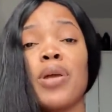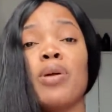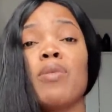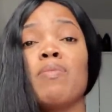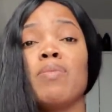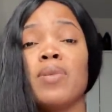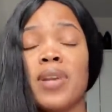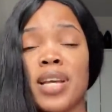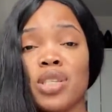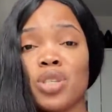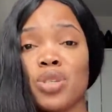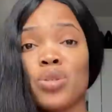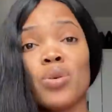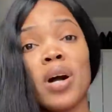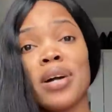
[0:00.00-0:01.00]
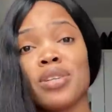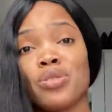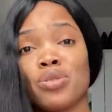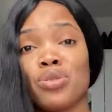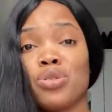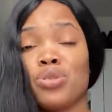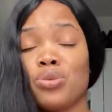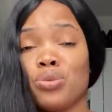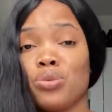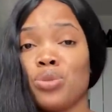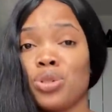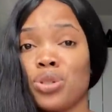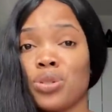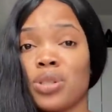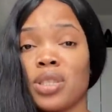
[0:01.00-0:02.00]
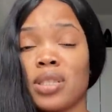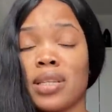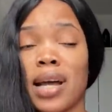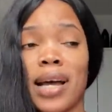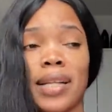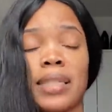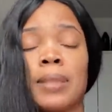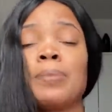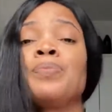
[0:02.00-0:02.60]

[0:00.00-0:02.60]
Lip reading: God bless you as you do just that.